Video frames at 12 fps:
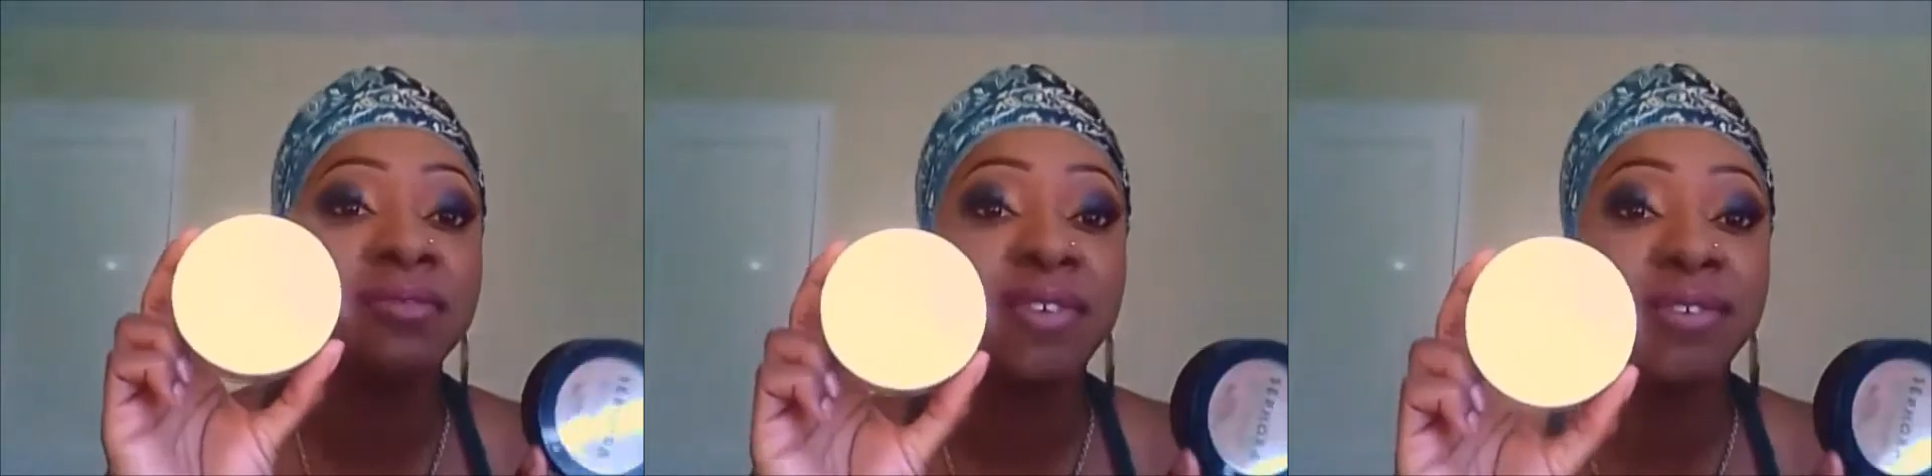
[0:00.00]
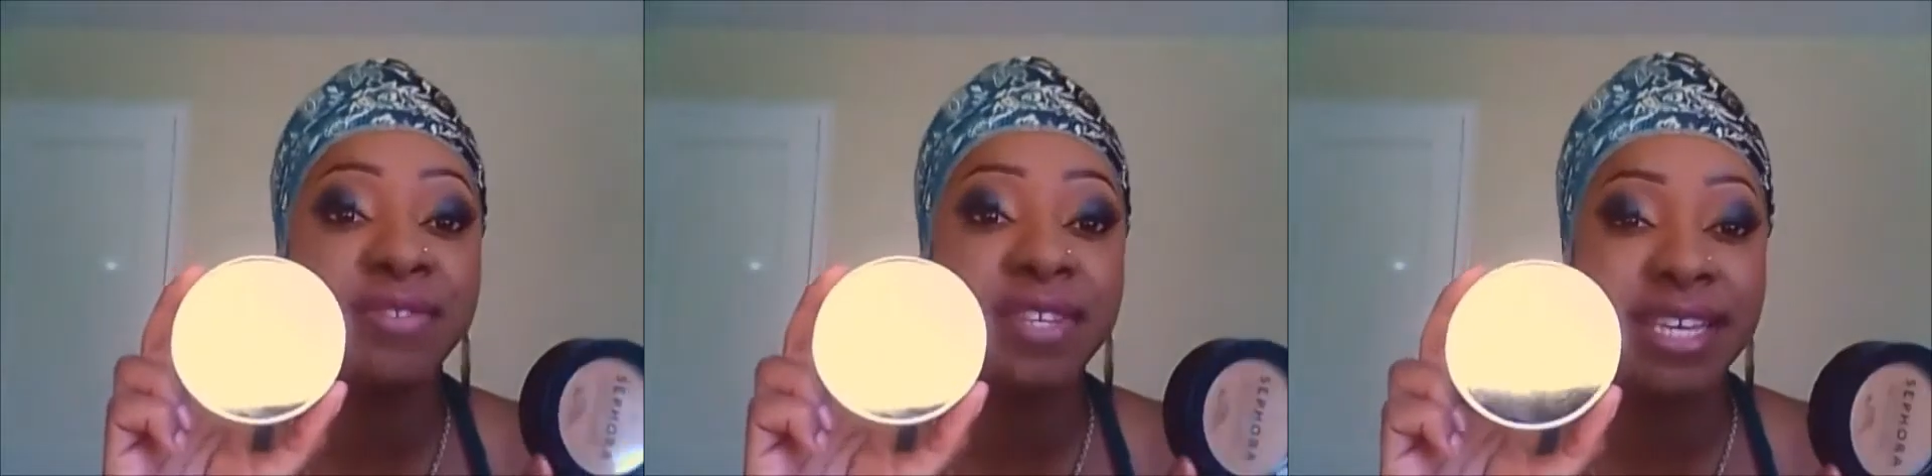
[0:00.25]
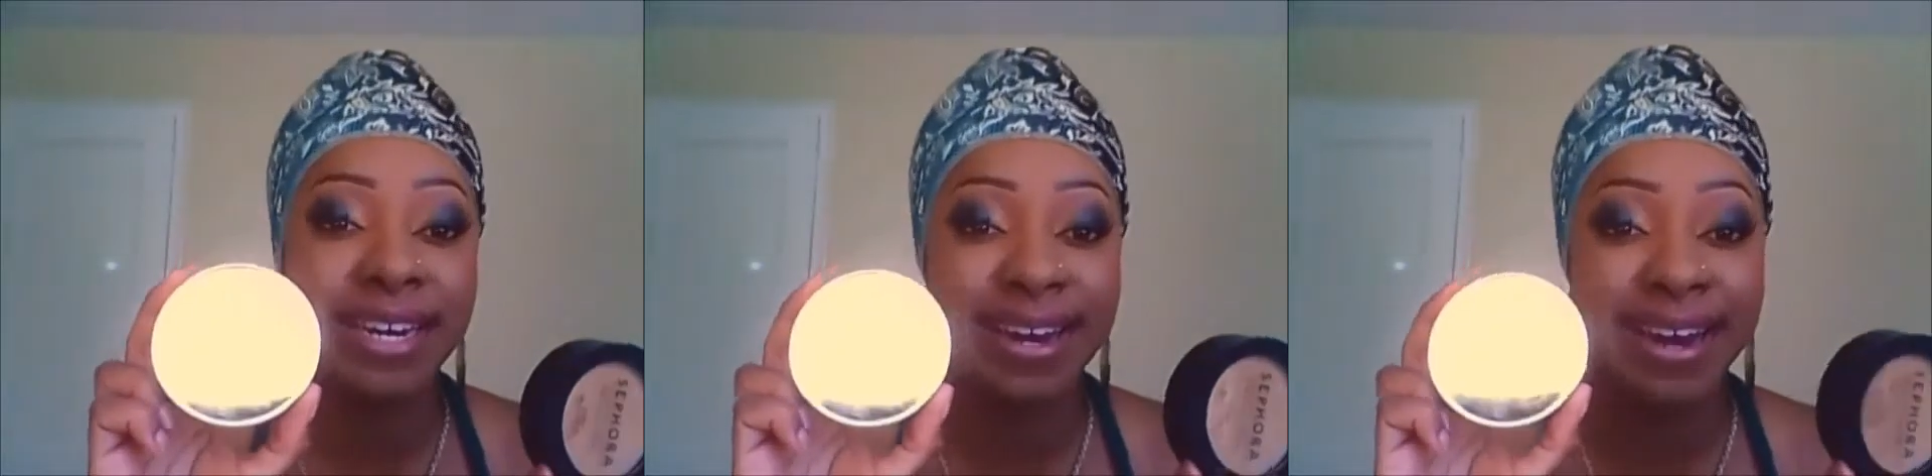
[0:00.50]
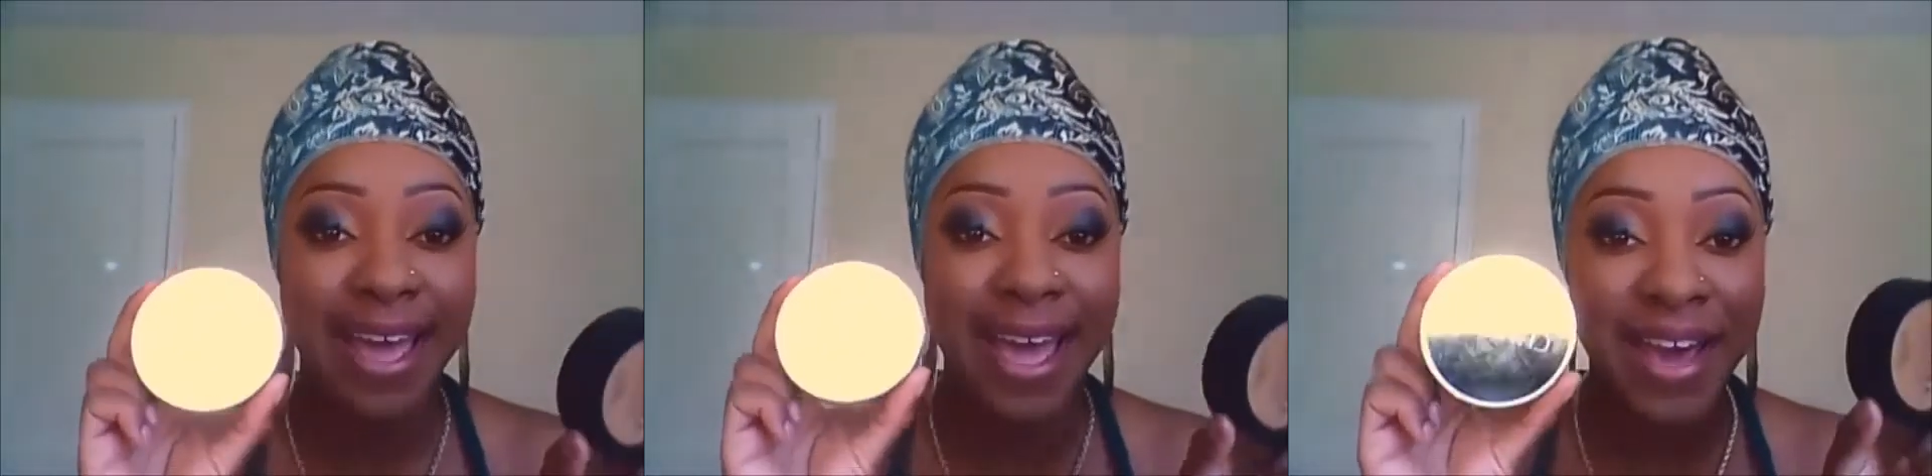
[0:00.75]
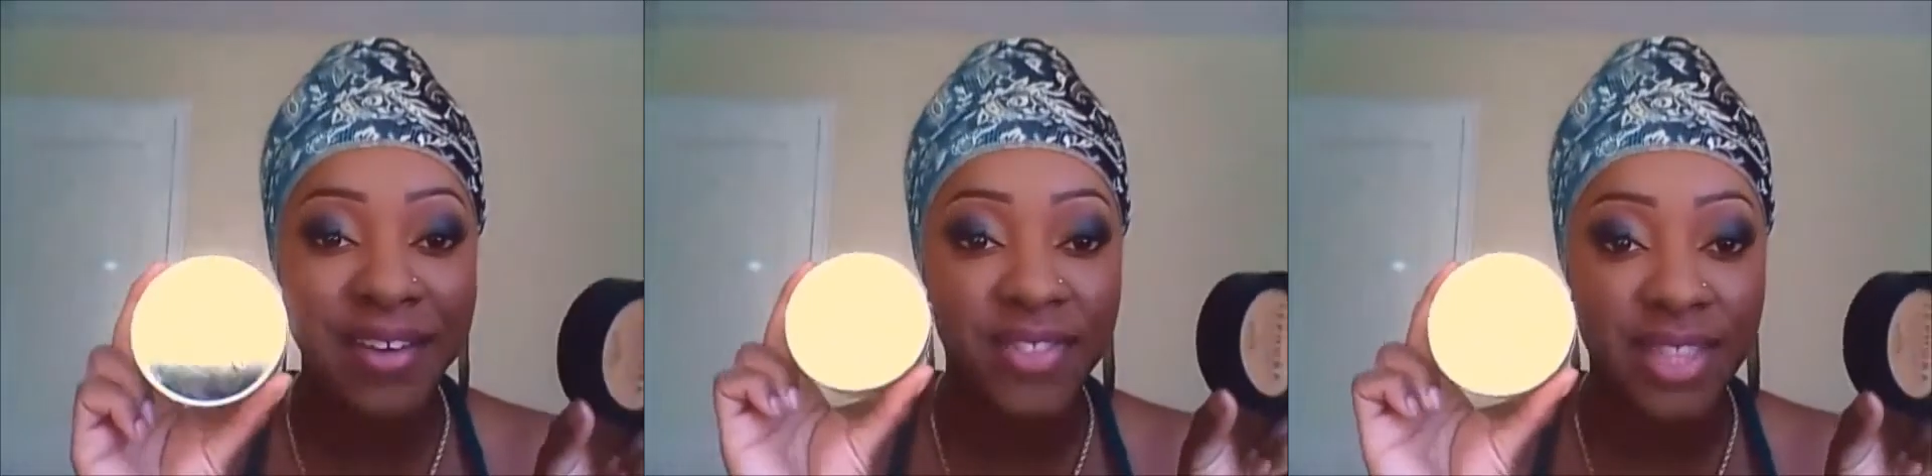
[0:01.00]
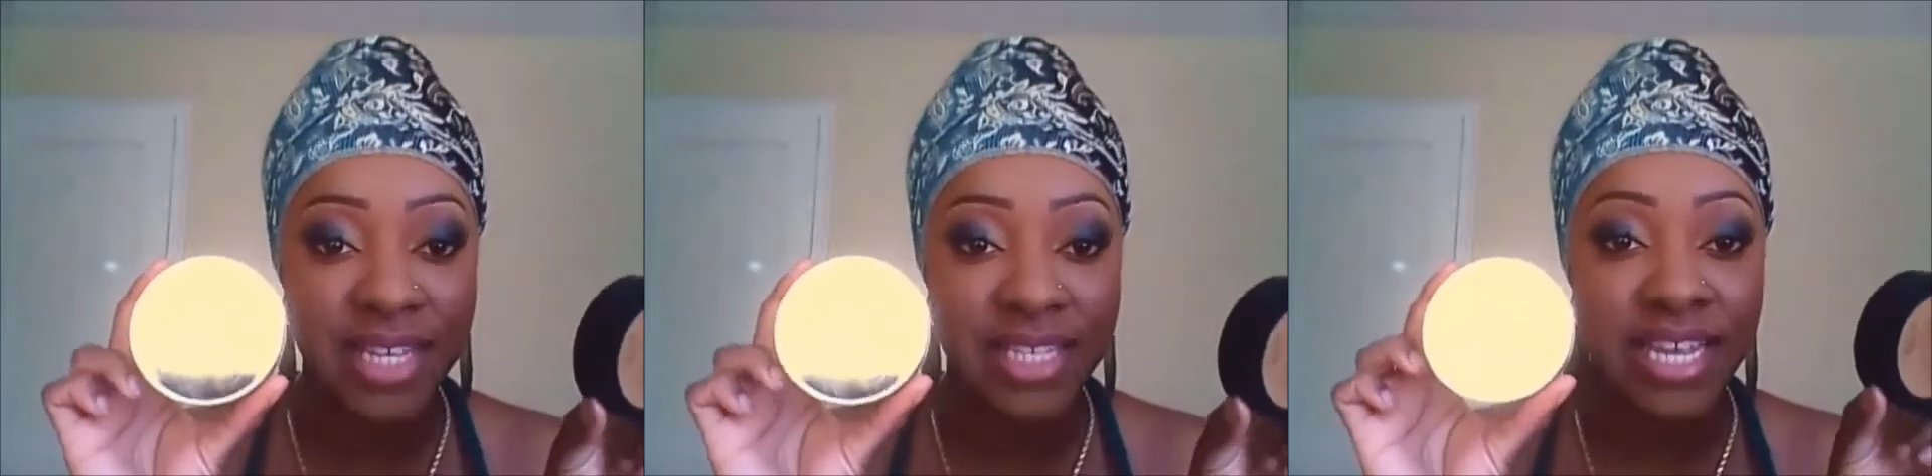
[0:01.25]
15, and I have
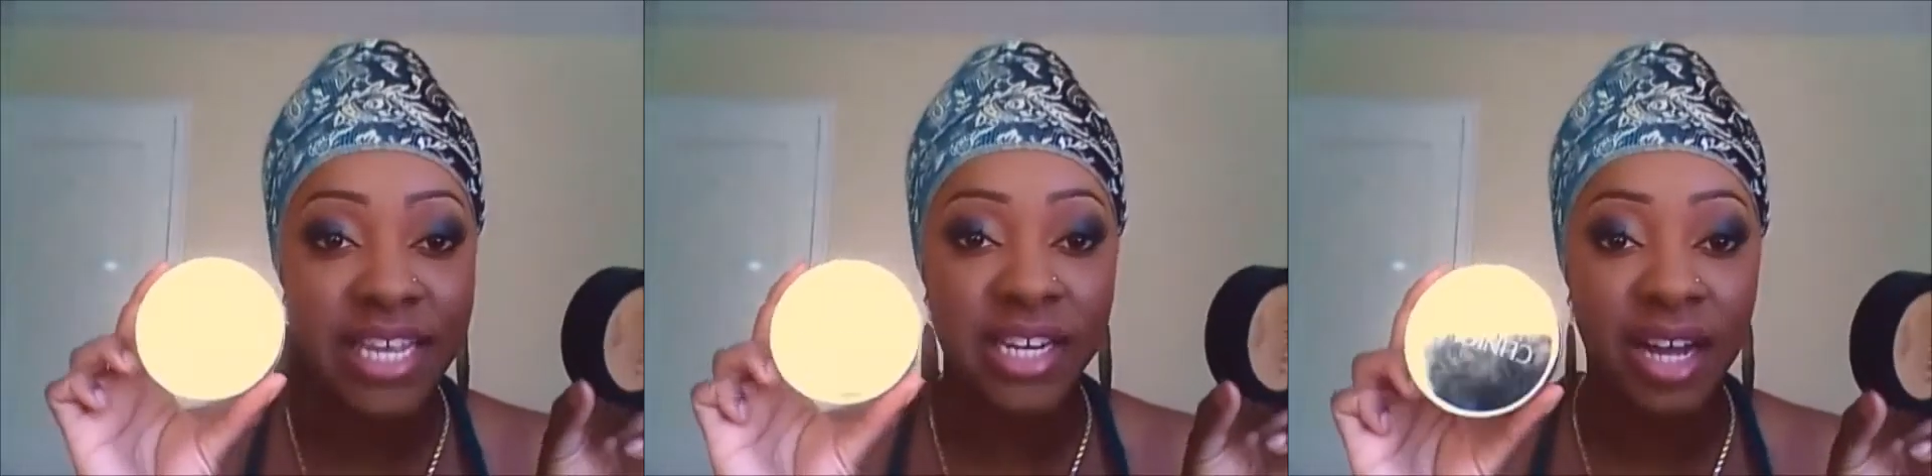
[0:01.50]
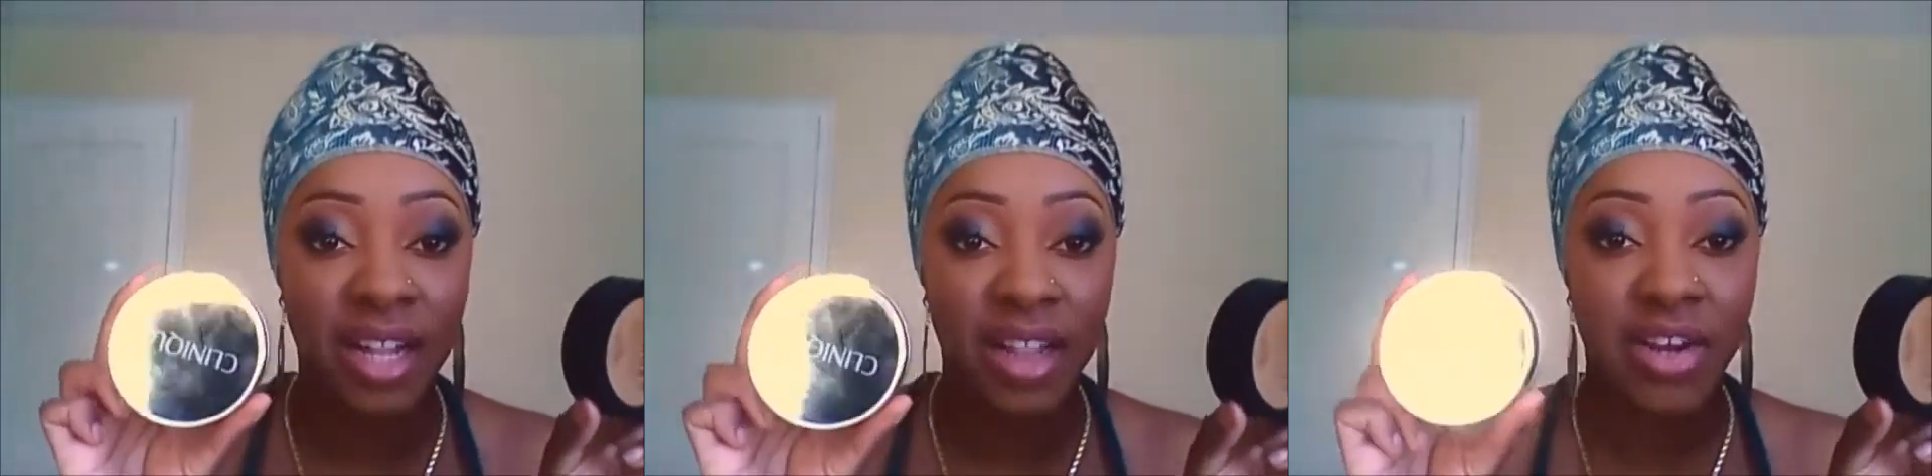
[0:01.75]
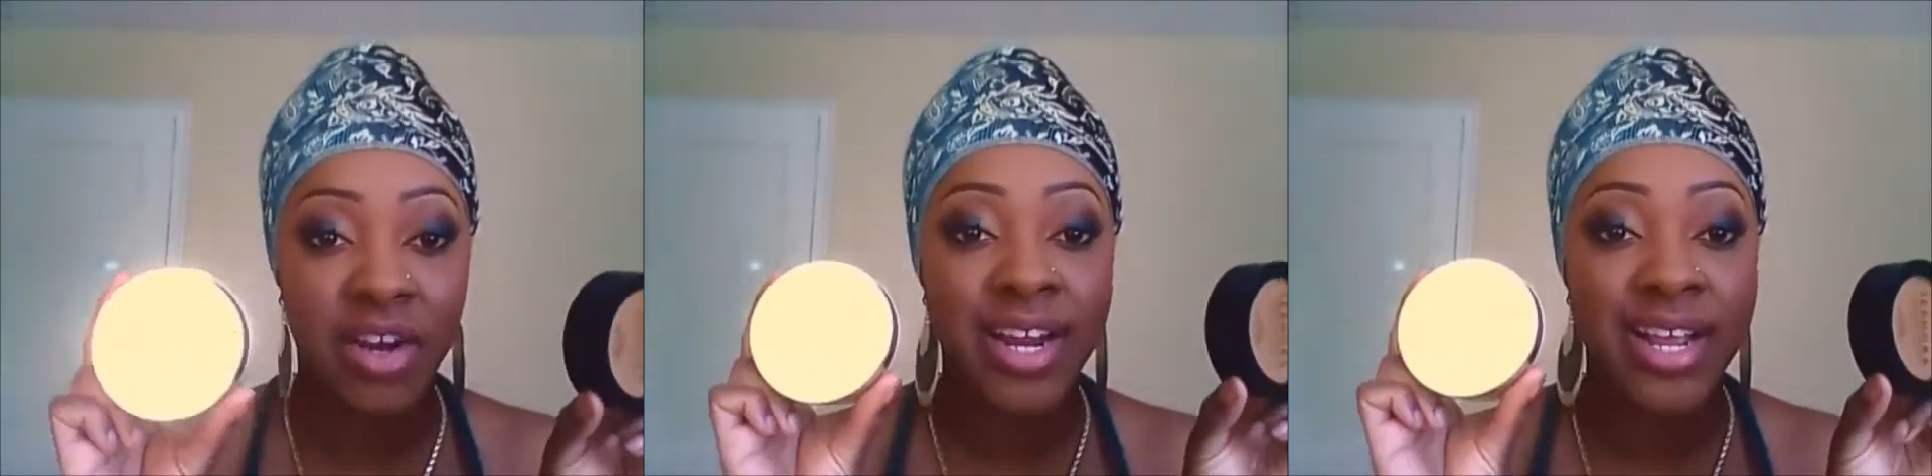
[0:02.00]
this in color